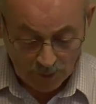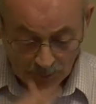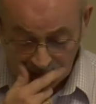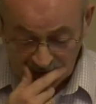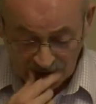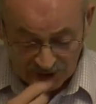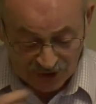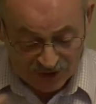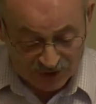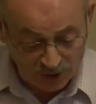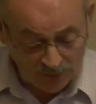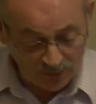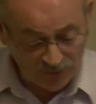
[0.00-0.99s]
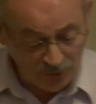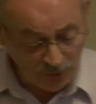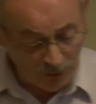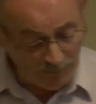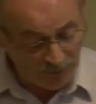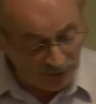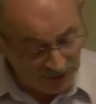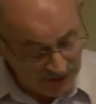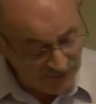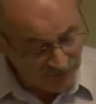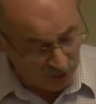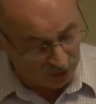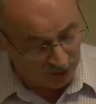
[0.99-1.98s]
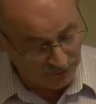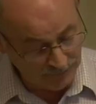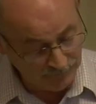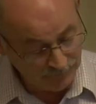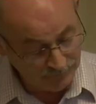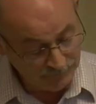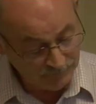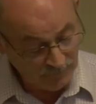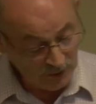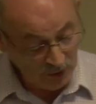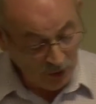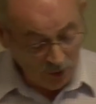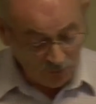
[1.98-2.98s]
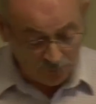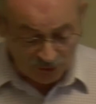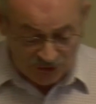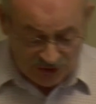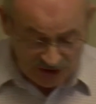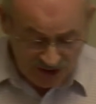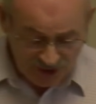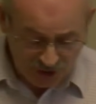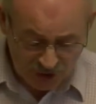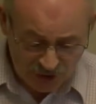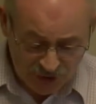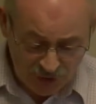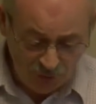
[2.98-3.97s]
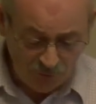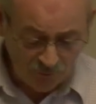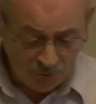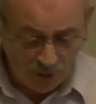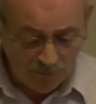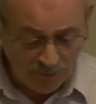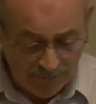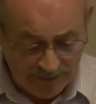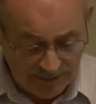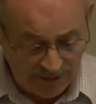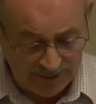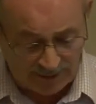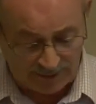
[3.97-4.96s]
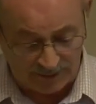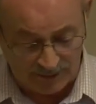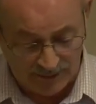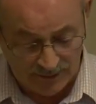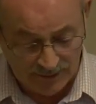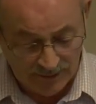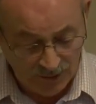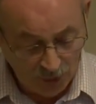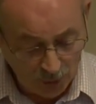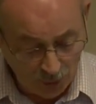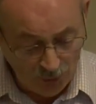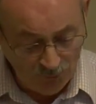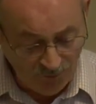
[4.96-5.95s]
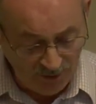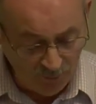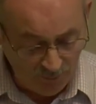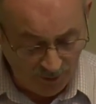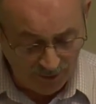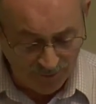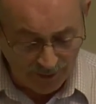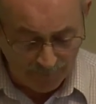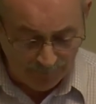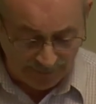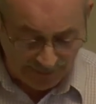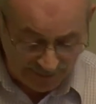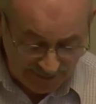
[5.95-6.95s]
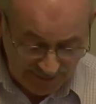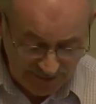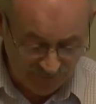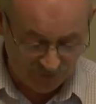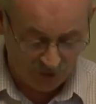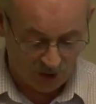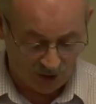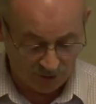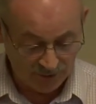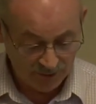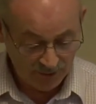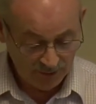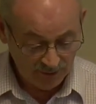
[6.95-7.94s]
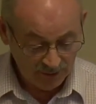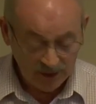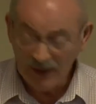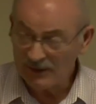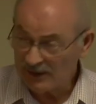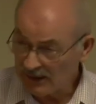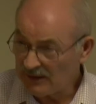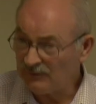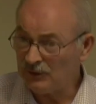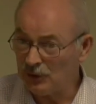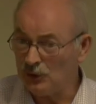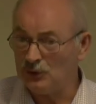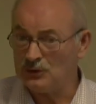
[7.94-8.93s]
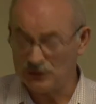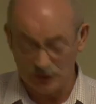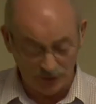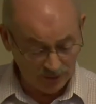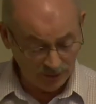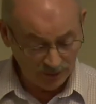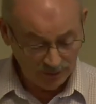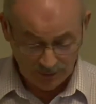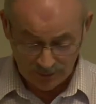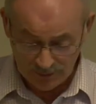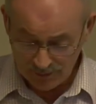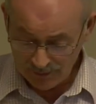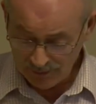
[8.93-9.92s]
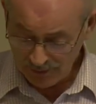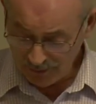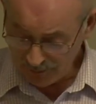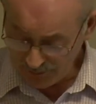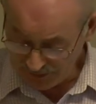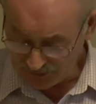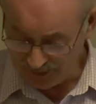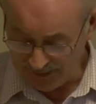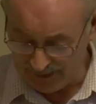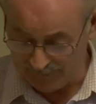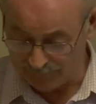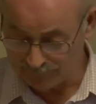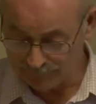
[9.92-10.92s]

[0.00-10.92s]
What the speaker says: But there is some of you that believe not. For Jesus knew from the beginning who they were that believed not, and even who should betray him.